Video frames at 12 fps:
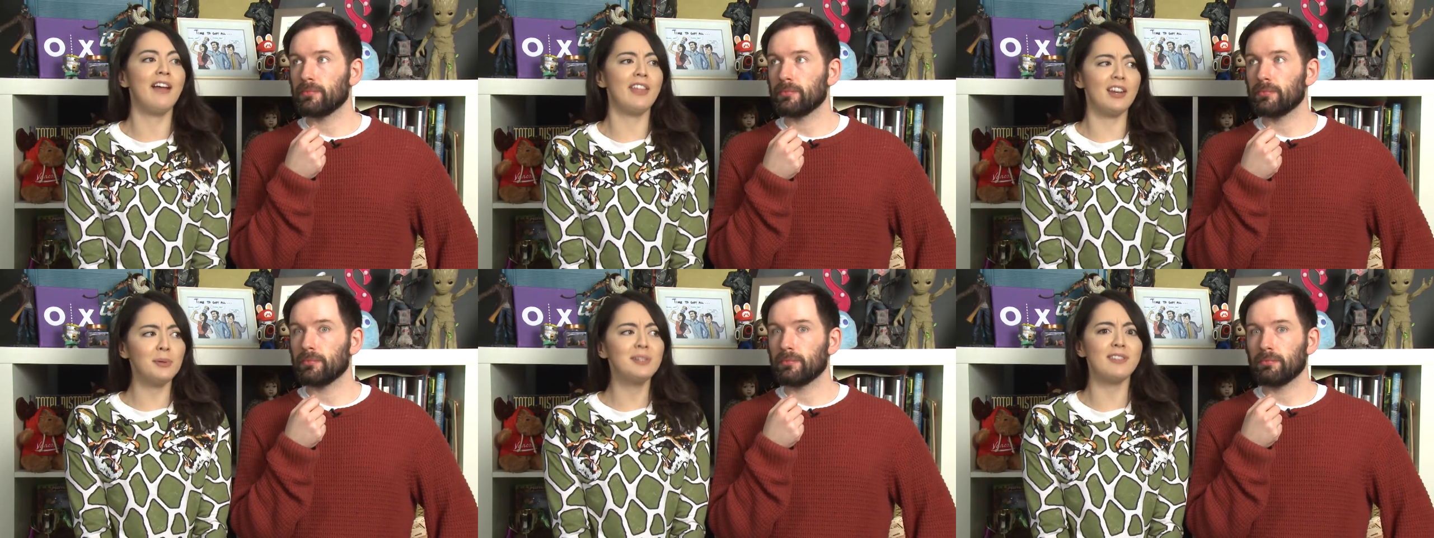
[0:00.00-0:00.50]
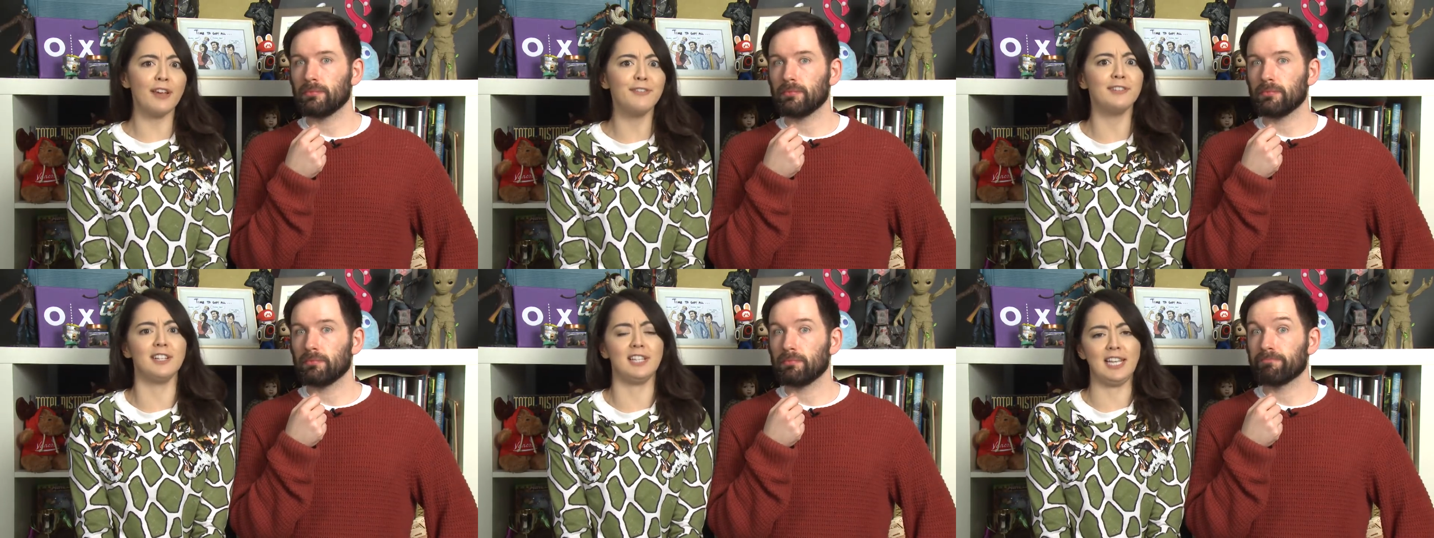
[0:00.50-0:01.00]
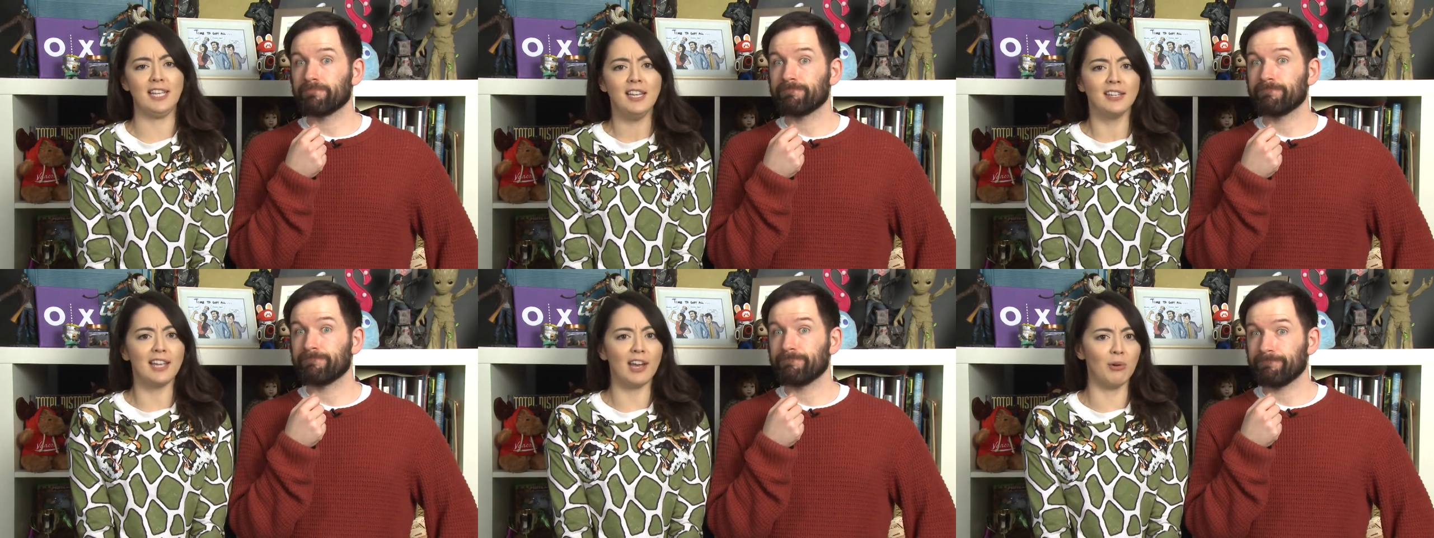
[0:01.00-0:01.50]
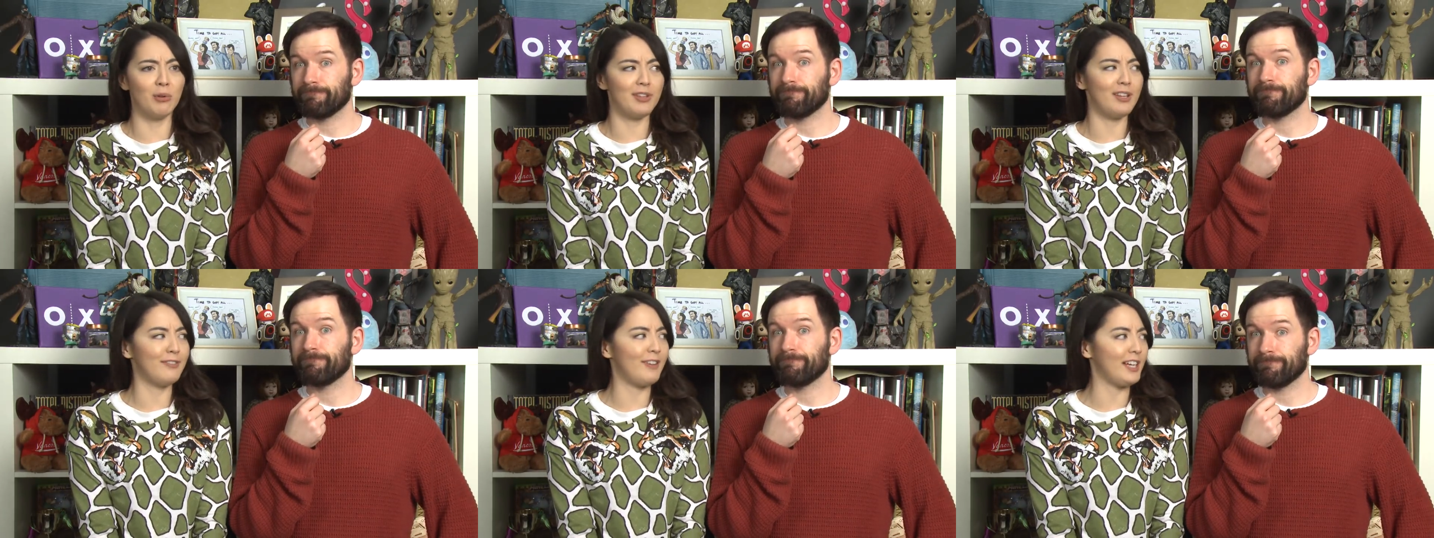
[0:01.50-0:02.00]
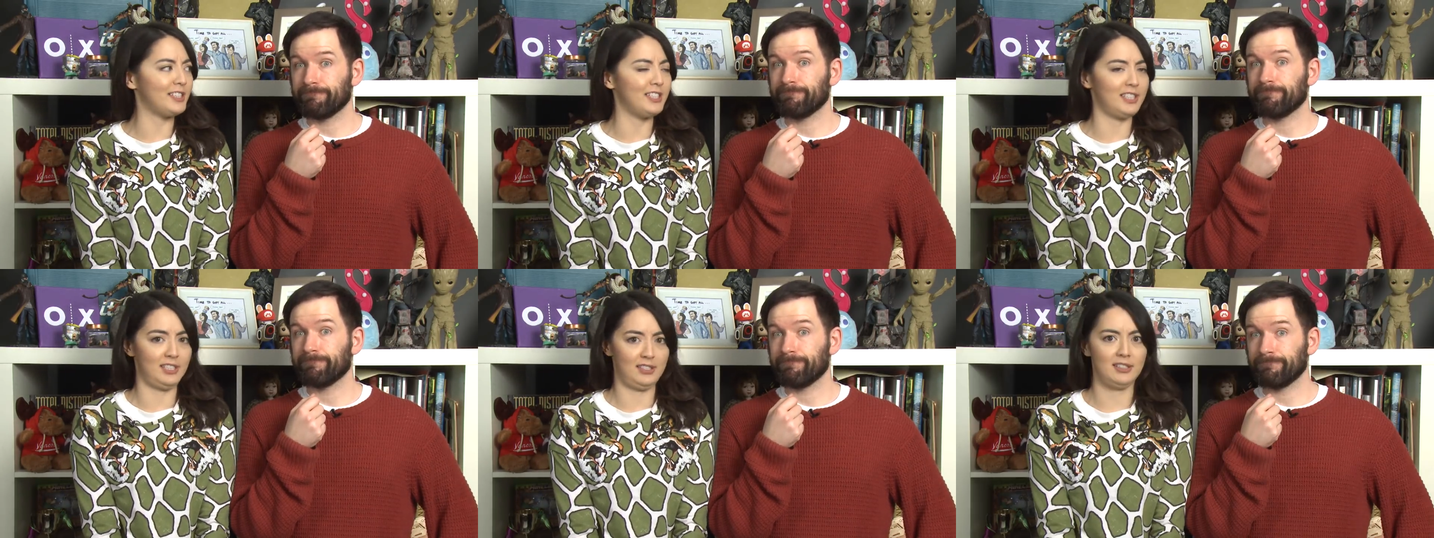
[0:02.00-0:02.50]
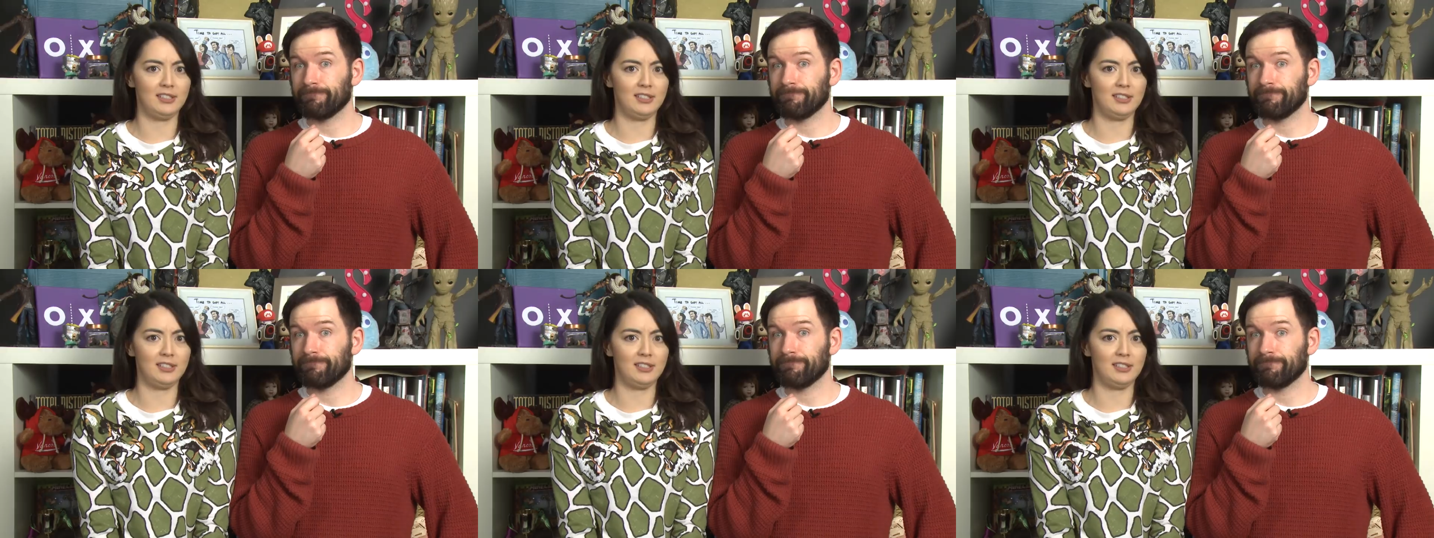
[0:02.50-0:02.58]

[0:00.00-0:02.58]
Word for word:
Speaker 1: and then I would definitely get all the infected.